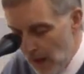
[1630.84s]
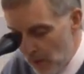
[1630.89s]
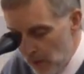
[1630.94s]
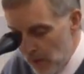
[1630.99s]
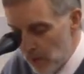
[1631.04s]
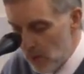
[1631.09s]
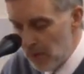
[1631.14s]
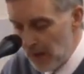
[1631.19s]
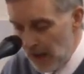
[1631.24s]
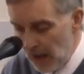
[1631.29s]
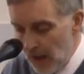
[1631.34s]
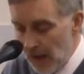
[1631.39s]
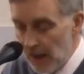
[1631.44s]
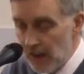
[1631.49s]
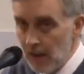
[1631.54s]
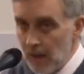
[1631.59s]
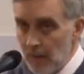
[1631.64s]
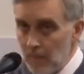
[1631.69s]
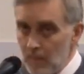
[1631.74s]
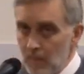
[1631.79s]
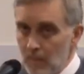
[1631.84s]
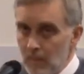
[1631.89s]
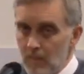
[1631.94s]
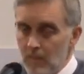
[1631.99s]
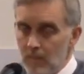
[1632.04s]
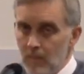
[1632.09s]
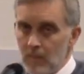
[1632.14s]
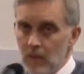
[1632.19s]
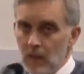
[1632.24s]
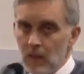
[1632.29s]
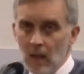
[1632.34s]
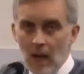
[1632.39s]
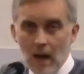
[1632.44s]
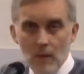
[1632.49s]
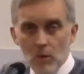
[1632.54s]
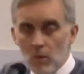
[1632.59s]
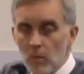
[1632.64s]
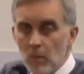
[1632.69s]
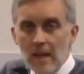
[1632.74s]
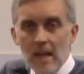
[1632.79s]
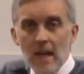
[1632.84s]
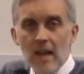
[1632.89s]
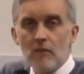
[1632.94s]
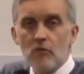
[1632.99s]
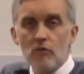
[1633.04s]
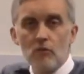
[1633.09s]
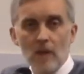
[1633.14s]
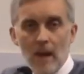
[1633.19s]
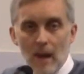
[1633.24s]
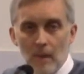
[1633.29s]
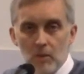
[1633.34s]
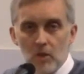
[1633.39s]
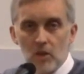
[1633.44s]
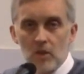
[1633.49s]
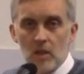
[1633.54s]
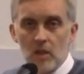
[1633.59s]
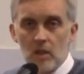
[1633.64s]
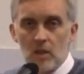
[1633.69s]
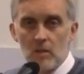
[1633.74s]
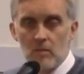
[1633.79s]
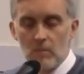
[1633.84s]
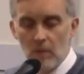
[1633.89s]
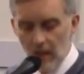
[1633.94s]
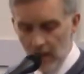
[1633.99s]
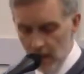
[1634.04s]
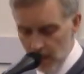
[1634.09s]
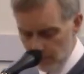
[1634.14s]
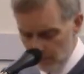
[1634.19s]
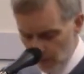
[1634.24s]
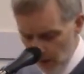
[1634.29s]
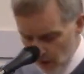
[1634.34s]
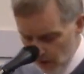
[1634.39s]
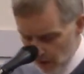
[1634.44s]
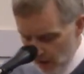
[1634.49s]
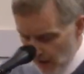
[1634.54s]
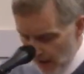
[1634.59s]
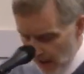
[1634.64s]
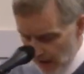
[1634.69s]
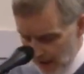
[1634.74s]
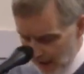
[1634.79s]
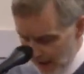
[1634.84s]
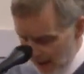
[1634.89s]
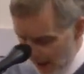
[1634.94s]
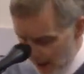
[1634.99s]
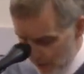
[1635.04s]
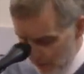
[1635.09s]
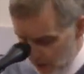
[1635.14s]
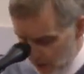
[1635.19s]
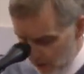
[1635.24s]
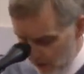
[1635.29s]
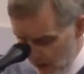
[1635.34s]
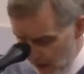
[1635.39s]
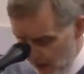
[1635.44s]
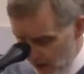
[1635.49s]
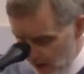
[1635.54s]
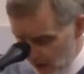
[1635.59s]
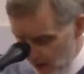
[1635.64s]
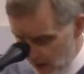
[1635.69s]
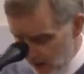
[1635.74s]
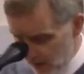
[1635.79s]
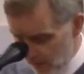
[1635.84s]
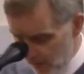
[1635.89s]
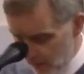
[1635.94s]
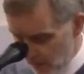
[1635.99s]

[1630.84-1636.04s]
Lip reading: And we will be like him. And we'll be enraptured by his beauty and captivated